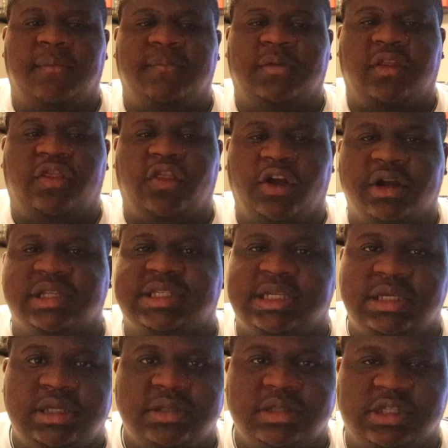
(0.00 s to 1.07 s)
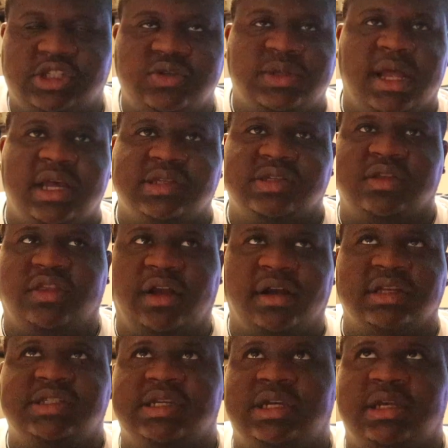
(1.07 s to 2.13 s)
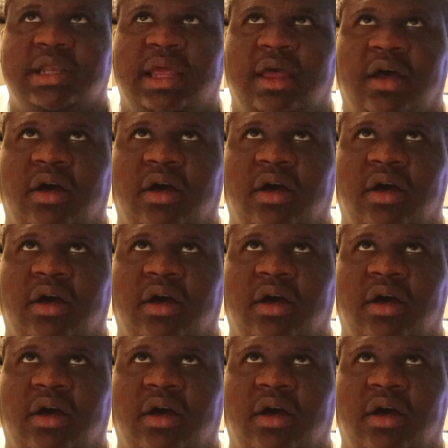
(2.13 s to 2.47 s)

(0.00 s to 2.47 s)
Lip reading: the 13, the 2013,